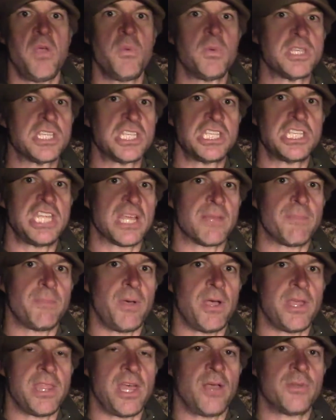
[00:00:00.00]
would stick
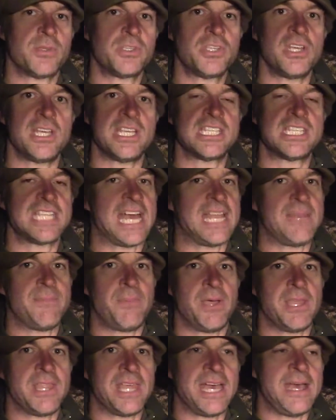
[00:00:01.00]
by that. I would certainly stand
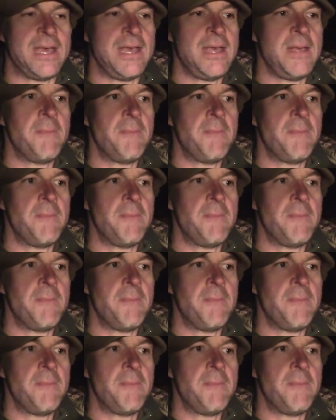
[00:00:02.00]
by that.